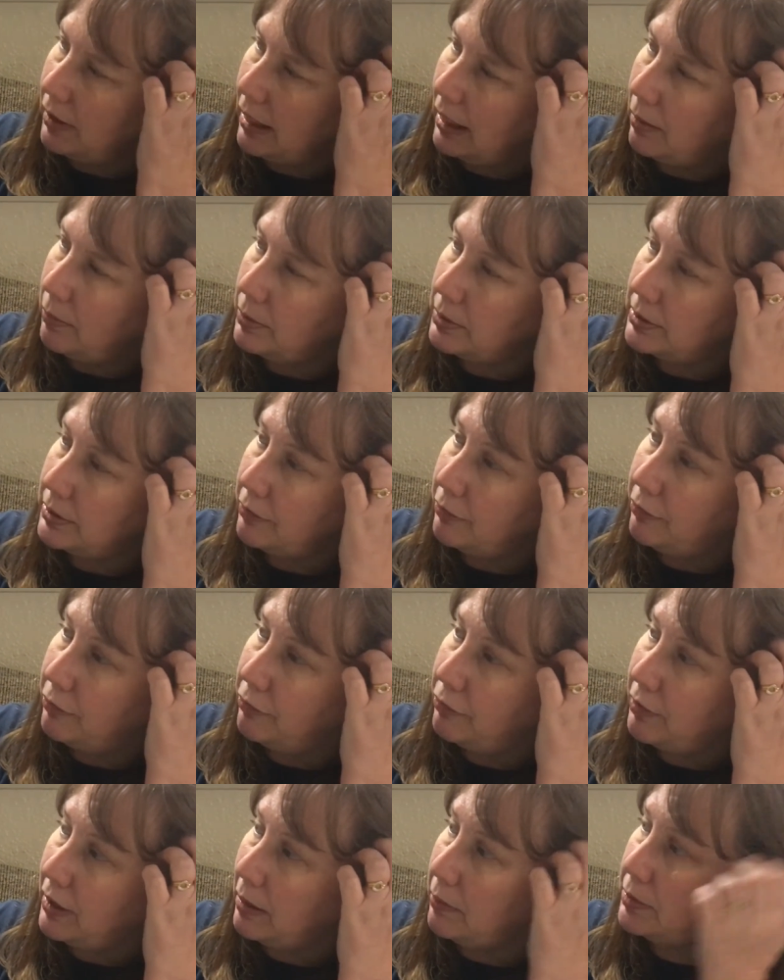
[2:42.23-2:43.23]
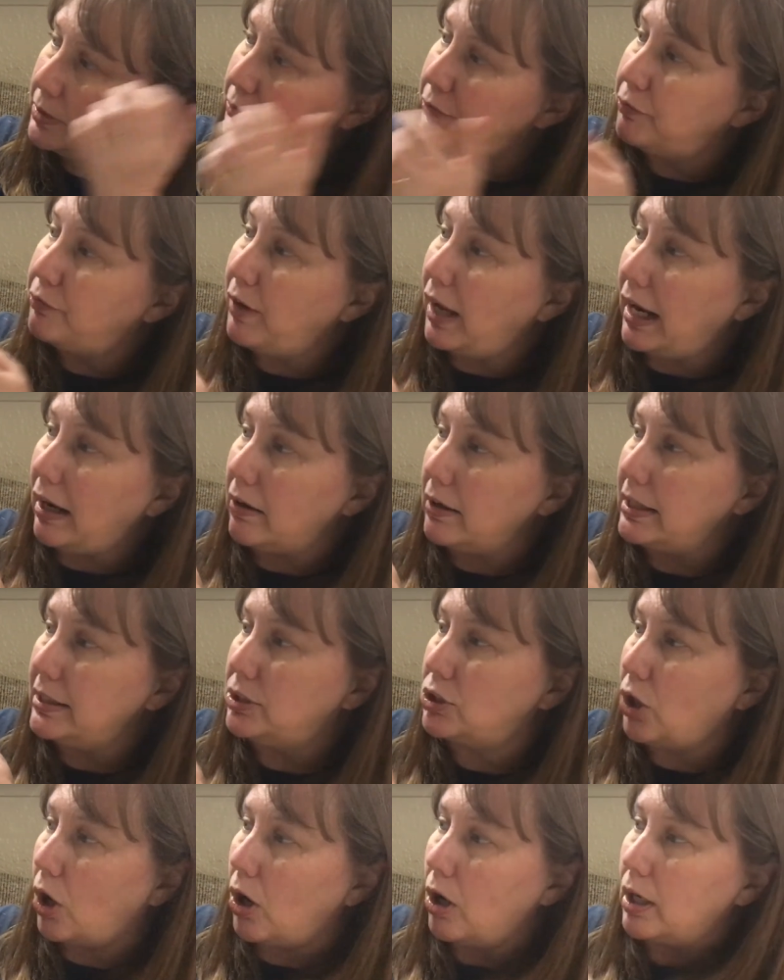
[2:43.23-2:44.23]
It was, a, it was very
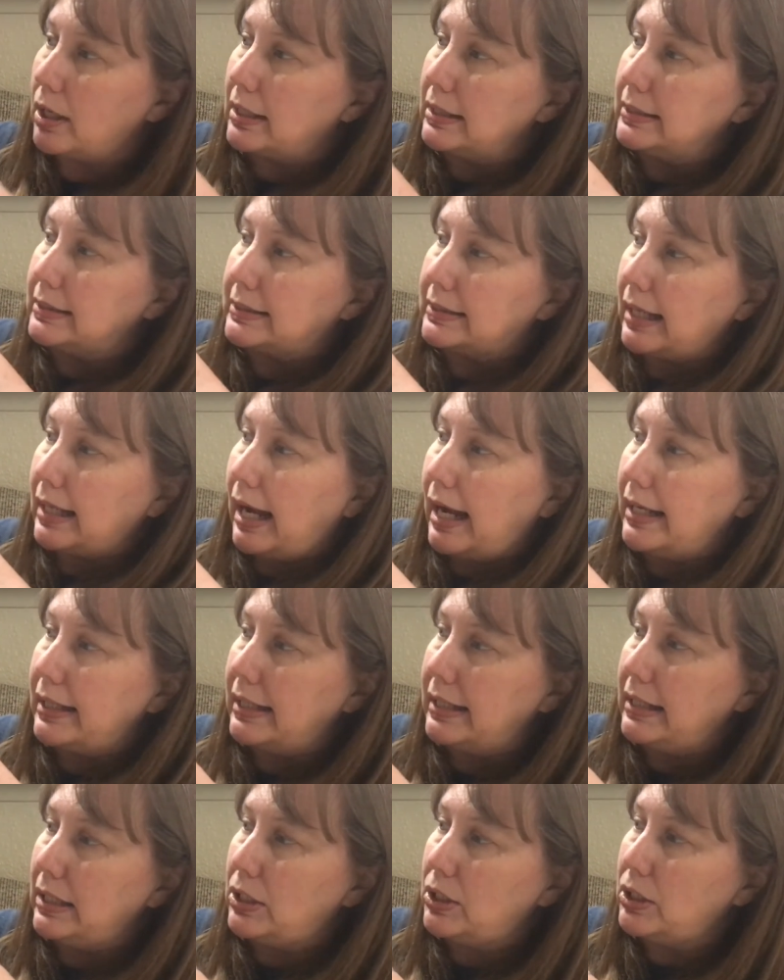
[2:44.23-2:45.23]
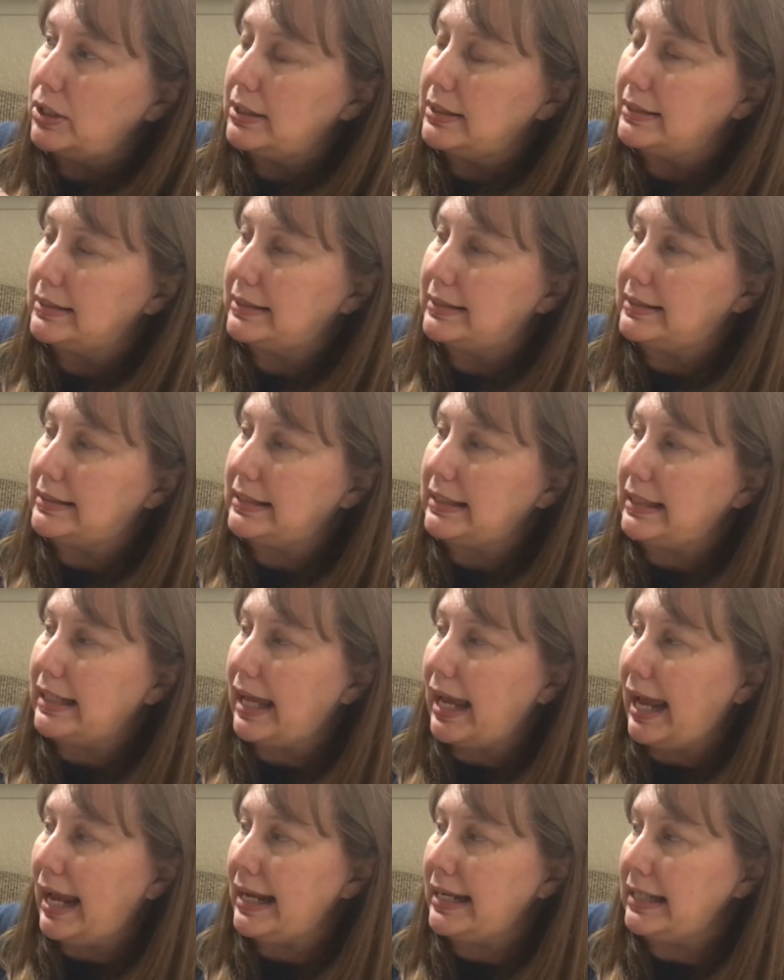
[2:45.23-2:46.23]
dark inside and he couldn't see
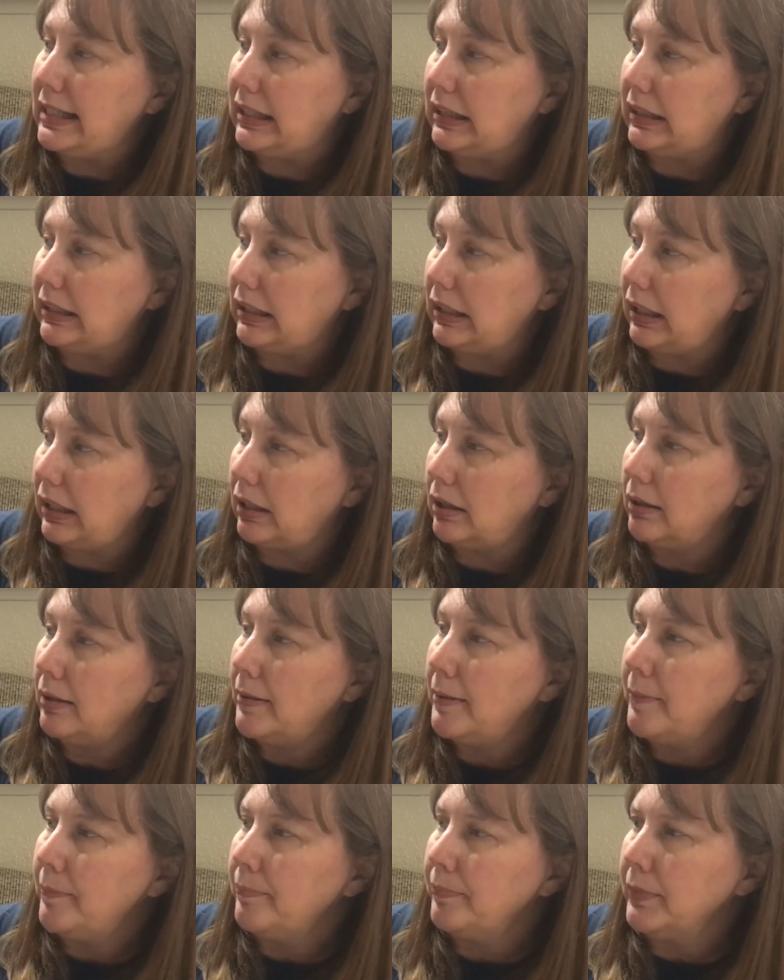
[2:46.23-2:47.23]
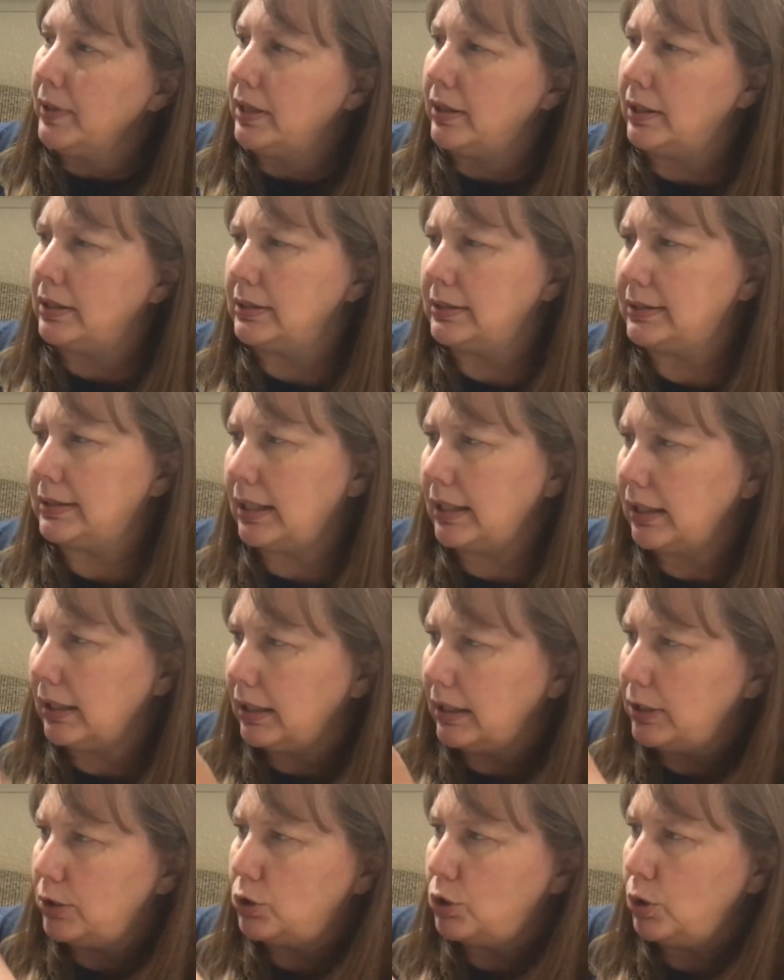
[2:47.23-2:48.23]
anything. Then
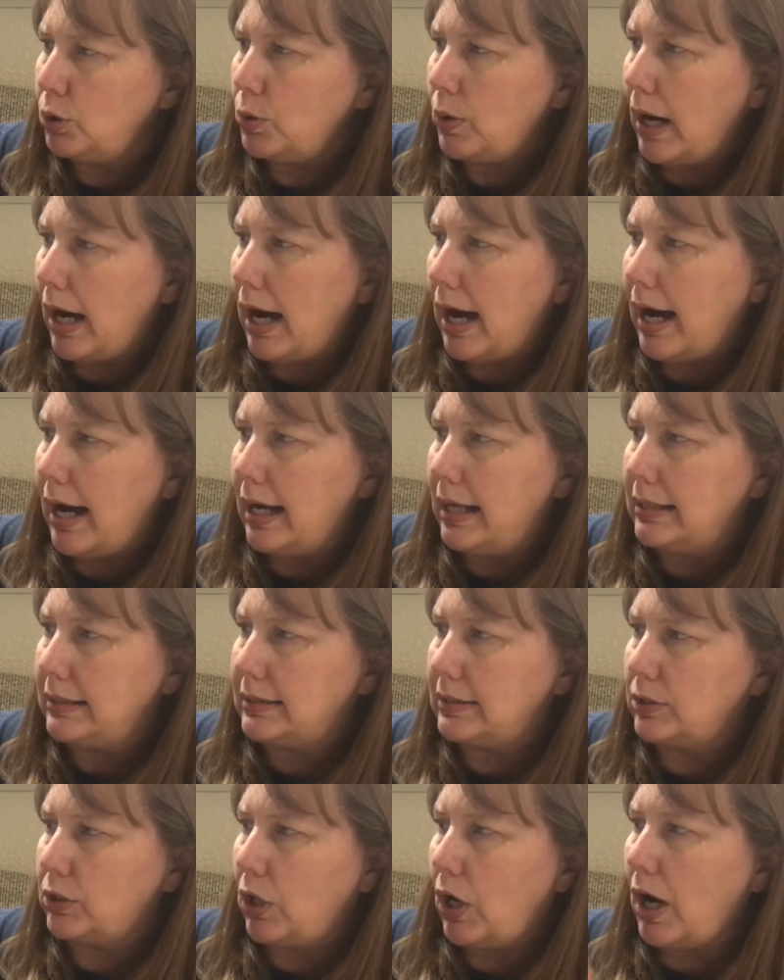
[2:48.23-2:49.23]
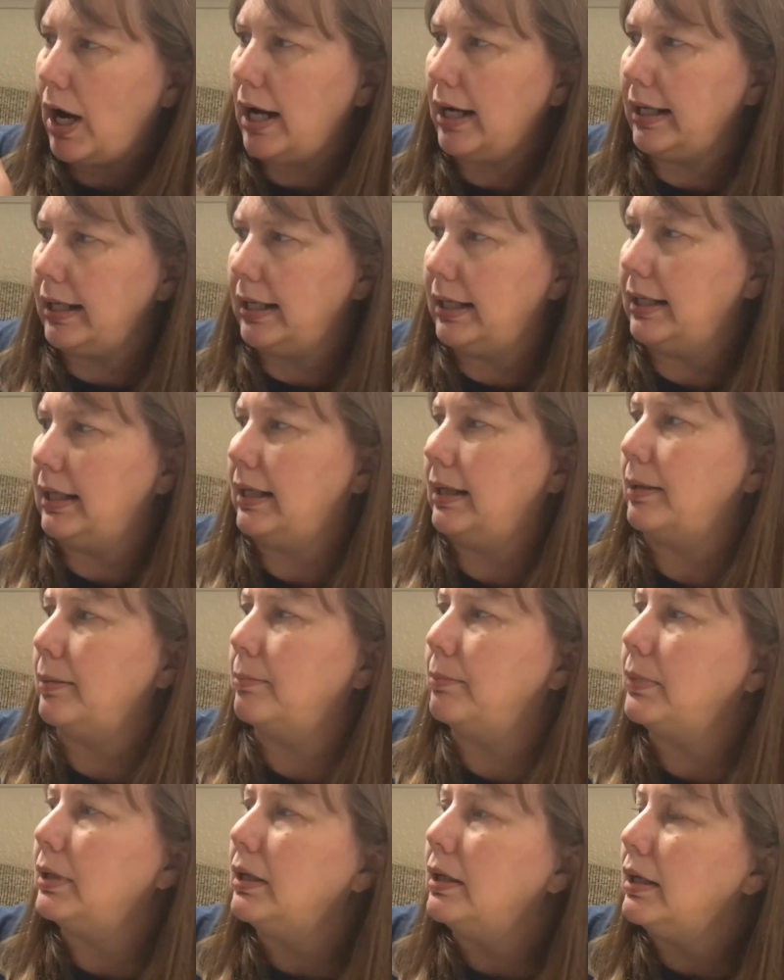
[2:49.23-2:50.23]
suddenly two eyes caught
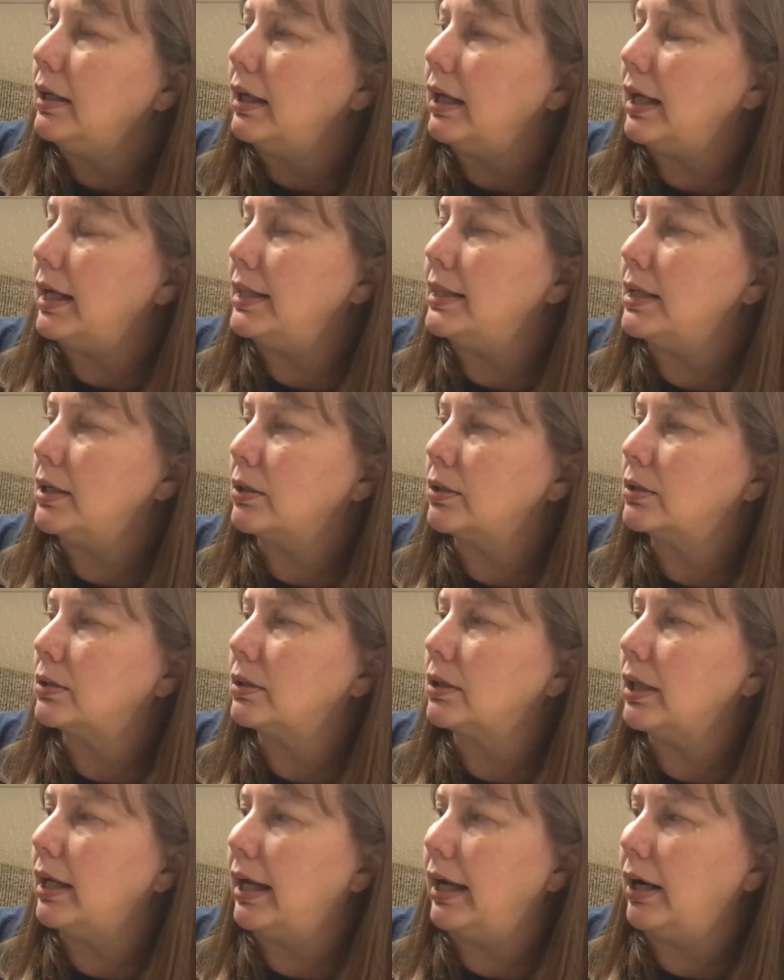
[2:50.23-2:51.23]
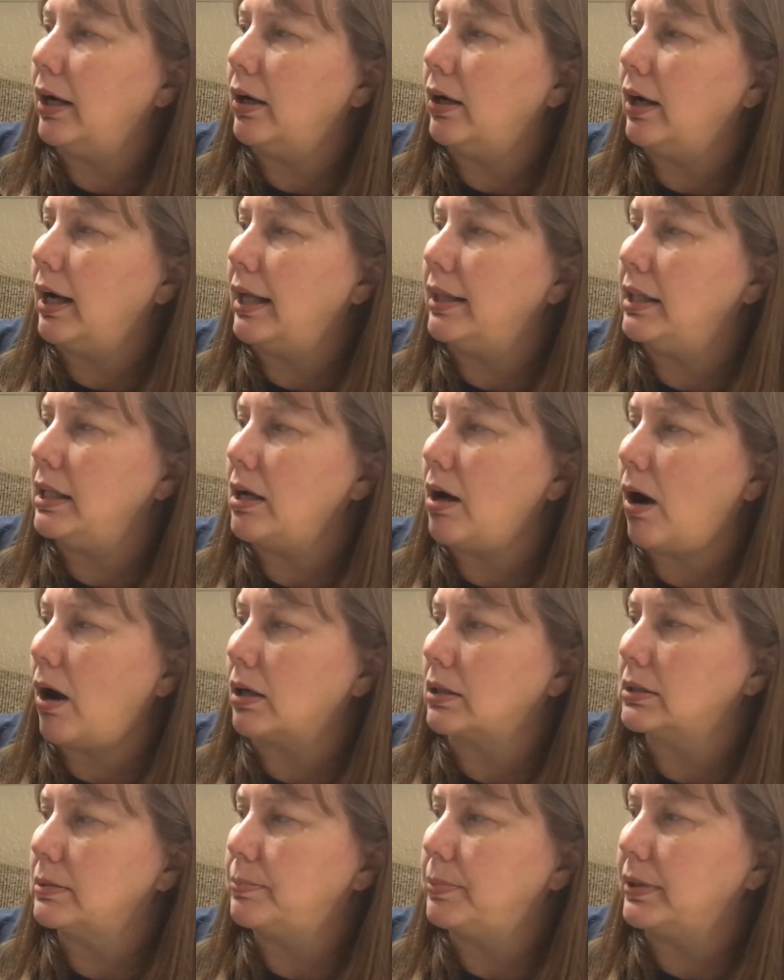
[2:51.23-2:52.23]
him in their glare and the
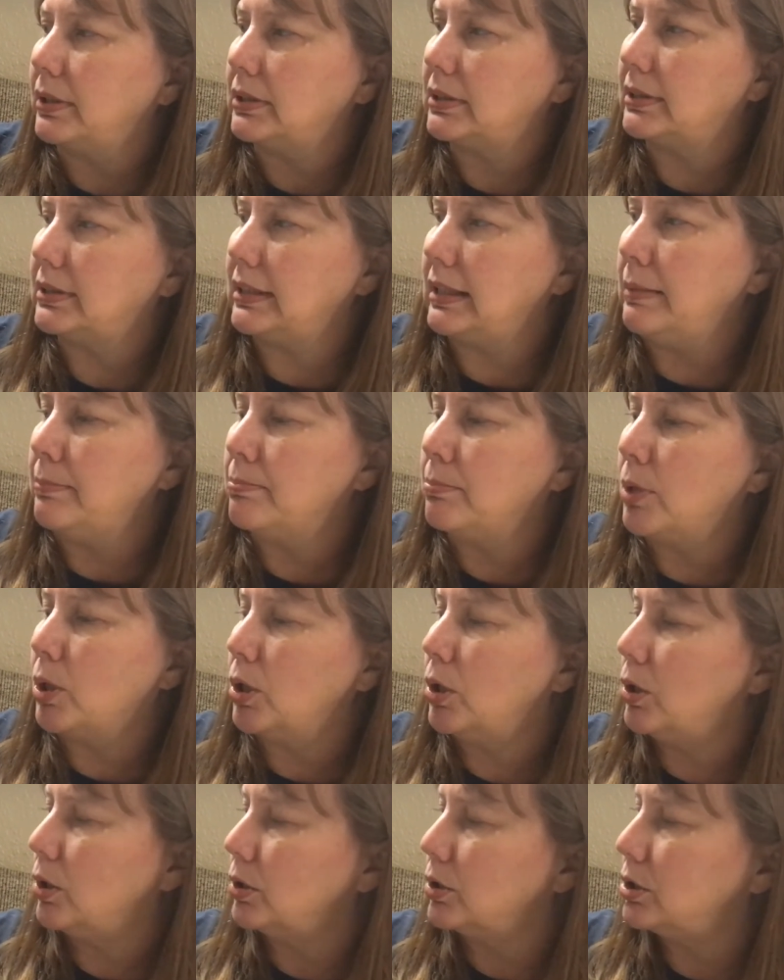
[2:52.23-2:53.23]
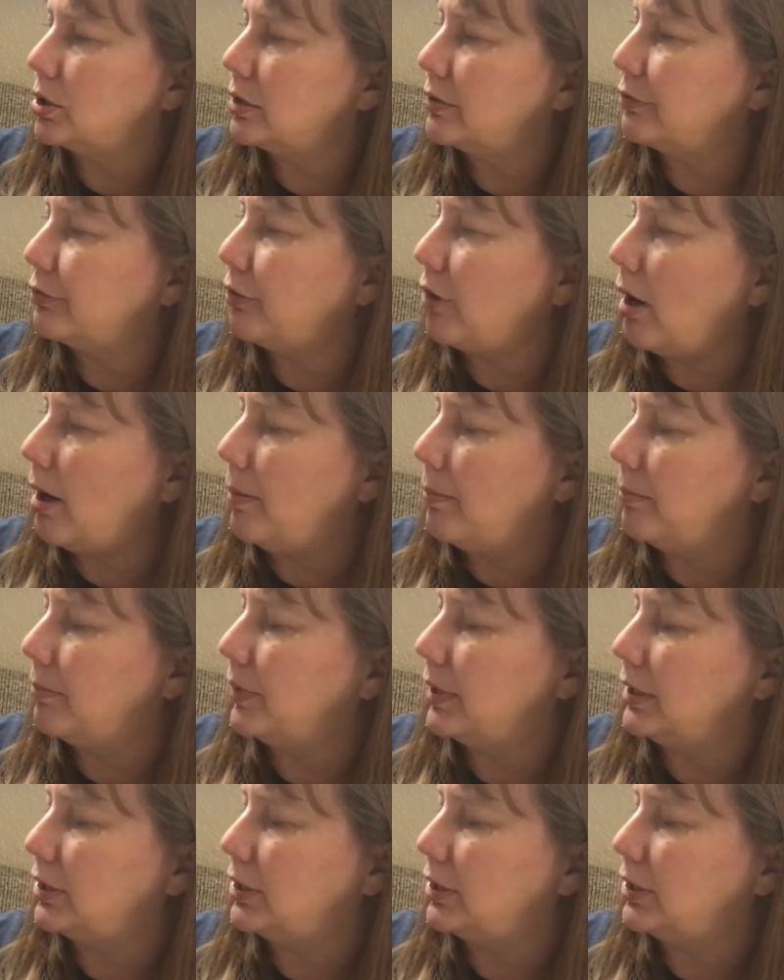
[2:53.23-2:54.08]
octopus emerged from the